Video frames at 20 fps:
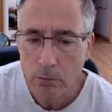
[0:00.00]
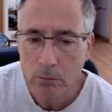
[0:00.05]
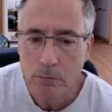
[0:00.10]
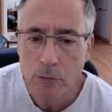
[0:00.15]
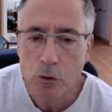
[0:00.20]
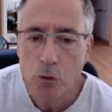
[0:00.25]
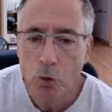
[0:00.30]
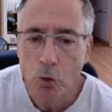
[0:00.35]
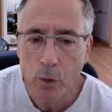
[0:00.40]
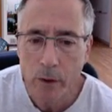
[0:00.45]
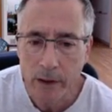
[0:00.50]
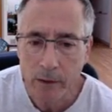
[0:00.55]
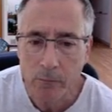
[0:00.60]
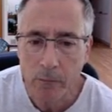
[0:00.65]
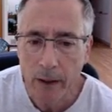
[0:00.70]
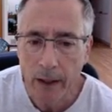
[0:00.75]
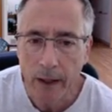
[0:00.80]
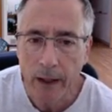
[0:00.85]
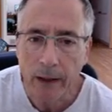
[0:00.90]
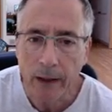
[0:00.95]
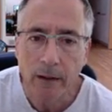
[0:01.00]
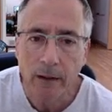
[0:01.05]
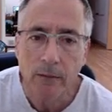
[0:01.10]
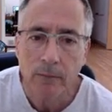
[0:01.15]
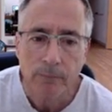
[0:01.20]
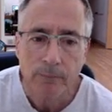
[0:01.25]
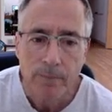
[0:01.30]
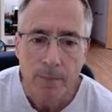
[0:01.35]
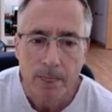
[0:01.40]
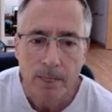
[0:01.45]
new queen back.
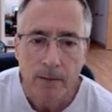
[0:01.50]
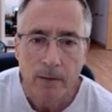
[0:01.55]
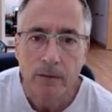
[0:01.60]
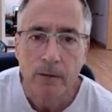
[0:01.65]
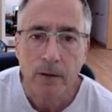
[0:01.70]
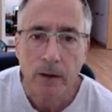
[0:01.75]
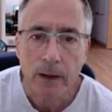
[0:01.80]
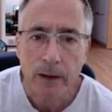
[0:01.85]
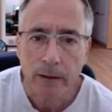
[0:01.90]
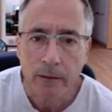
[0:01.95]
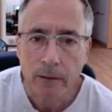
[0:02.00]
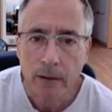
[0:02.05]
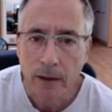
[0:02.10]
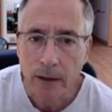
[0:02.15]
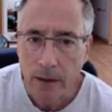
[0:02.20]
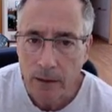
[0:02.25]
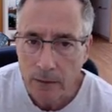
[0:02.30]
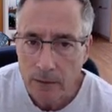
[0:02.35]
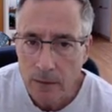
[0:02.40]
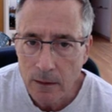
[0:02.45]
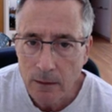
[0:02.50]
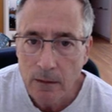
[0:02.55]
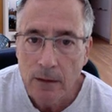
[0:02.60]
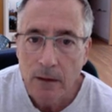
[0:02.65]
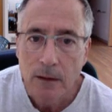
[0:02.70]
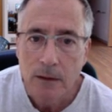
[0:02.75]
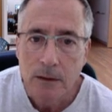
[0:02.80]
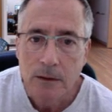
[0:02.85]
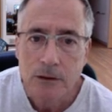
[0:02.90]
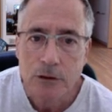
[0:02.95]
Right, and
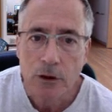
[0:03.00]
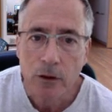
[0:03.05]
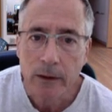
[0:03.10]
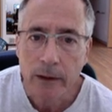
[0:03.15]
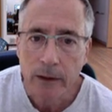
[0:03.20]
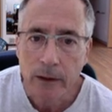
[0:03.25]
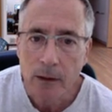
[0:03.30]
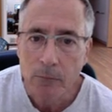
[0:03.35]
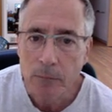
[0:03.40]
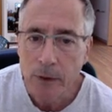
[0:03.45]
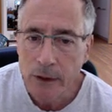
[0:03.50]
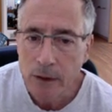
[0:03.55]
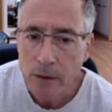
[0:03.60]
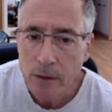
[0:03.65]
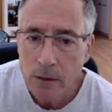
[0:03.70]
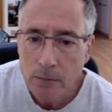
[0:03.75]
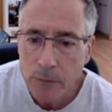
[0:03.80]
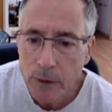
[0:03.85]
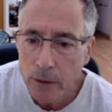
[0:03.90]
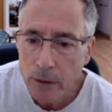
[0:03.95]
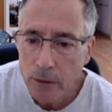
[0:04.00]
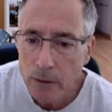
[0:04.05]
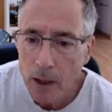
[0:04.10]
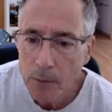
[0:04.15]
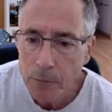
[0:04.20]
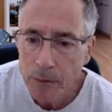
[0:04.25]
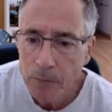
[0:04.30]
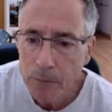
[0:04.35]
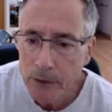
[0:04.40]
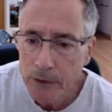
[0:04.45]
so I end up
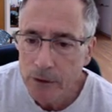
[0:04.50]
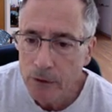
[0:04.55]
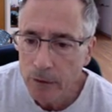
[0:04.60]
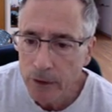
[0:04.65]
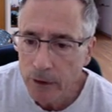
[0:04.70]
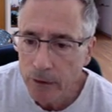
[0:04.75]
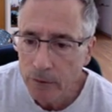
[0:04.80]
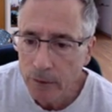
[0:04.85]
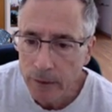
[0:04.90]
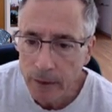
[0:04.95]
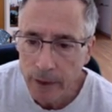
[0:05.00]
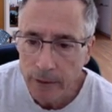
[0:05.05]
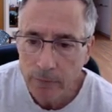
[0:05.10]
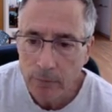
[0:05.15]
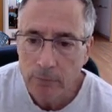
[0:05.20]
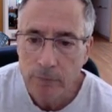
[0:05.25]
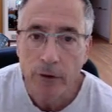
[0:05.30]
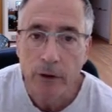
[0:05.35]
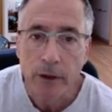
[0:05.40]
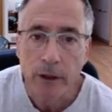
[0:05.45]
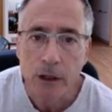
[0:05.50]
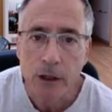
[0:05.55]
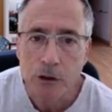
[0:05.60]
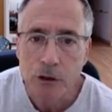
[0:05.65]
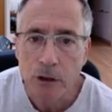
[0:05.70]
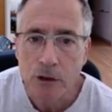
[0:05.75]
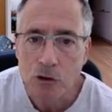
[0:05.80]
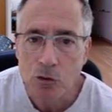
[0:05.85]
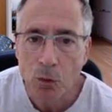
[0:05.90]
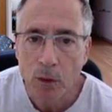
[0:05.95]
in material in that
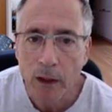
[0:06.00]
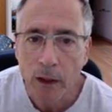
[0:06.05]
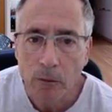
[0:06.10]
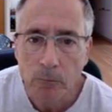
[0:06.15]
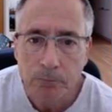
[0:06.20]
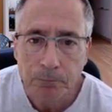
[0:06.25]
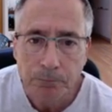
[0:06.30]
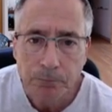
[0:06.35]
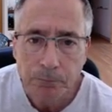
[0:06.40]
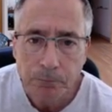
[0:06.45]
variation as well.